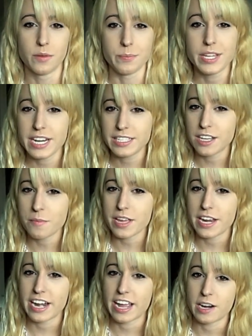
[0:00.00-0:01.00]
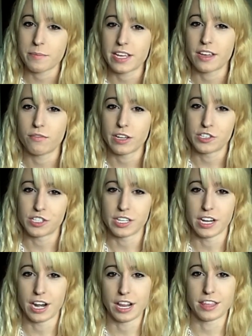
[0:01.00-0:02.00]
Meeting somebody at an anime
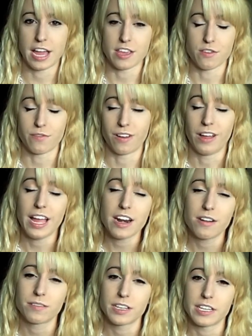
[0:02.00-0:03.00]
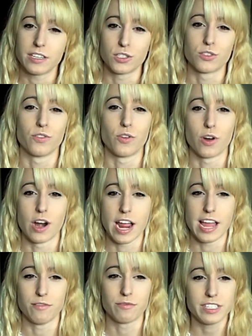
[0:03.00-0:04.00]
convention that you fall head over heels for
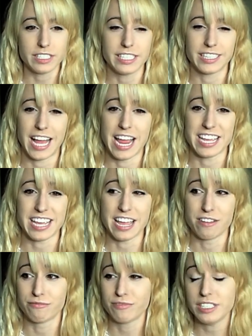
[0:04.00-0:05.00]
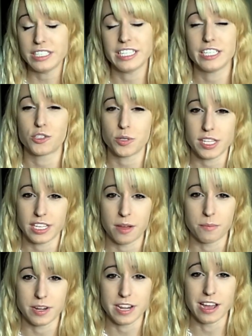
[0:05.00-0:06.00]
and really like and really enjoy the
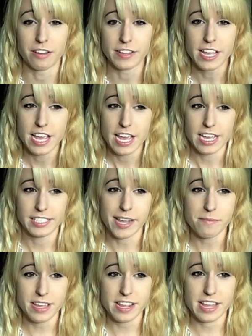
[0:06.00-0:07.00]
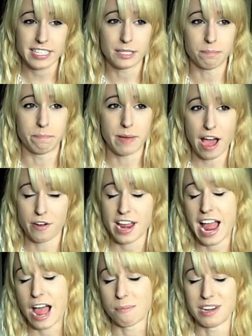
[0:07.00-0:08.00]
company of is something that's bound
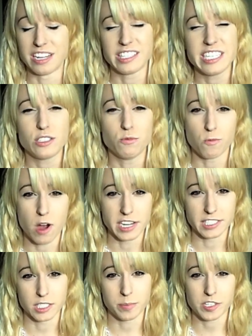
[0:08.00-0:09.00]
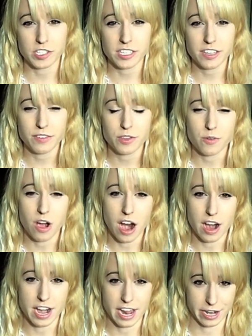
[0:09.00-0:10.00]
to happen at least once, especially if you
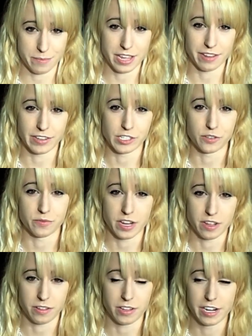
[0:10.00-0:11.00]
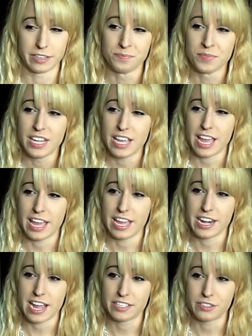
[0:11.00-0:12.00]
are an anime convention regular.
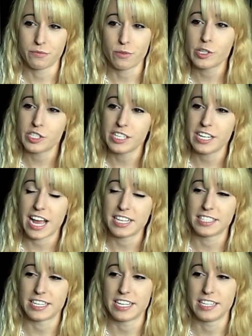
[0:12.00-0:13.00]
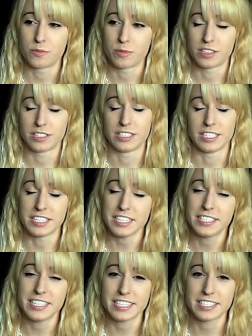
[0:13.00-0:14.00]
And as unfortunate as it is with
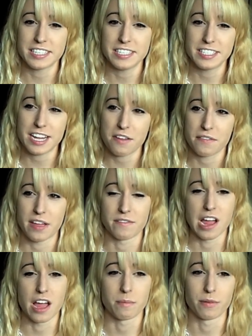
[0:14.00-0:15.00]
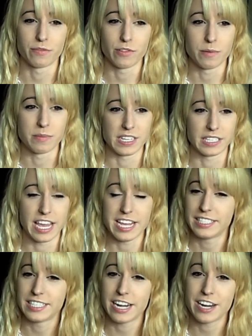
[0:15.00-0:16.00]
statistics and stuff, I have not performed a
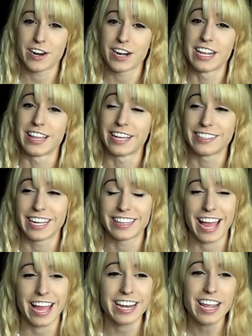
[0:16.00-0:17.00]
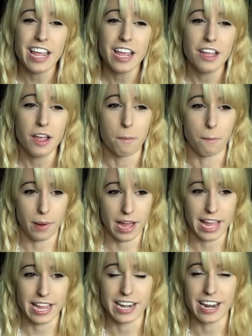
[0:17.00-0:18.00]
case study or anything like that,
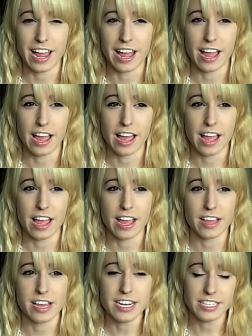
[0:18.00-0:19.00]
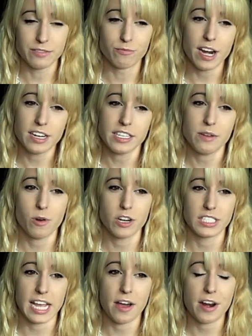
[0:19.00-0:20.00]
but it rarely
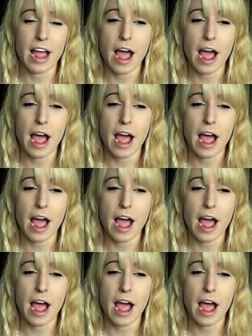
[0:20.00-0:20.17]
works out.